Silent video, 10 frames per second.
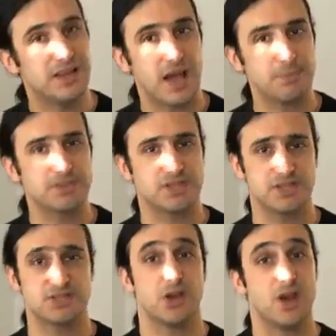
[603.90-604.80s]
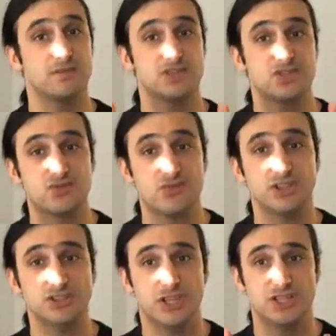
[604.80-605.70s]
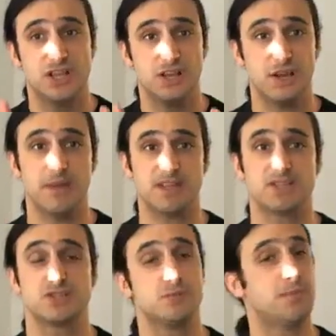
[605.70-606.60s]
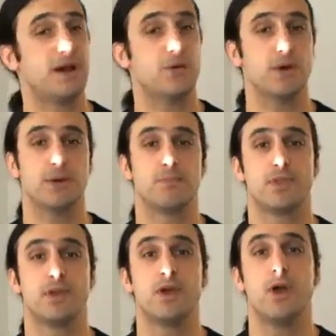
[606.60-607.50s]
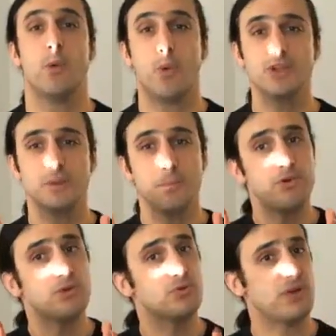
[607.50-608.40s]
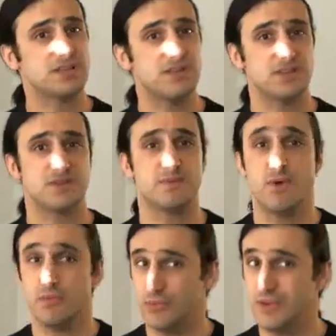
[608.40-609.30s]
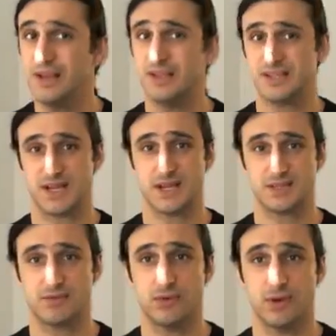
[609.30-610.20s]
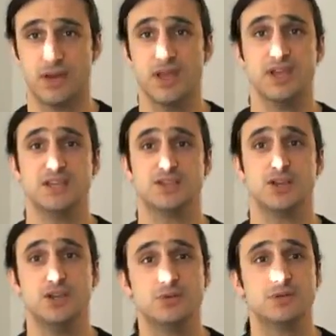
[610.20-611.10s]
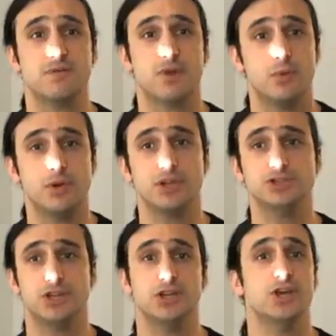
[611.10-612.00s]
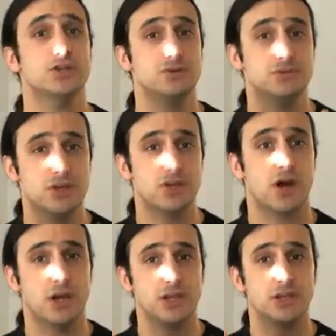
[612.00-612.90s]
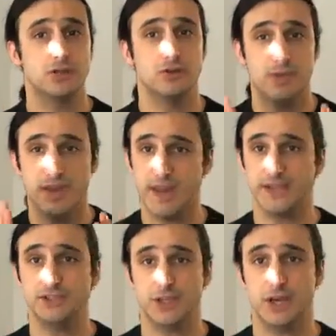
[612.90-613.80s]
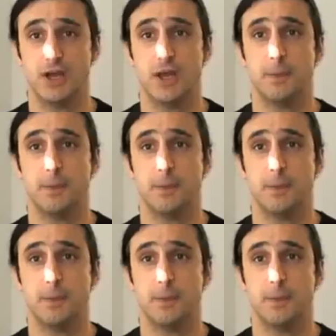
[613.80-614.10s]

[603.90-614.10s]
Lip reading: the absence of stringent limits to power. What progressivism really stands for is the use of coercion to deny human nature,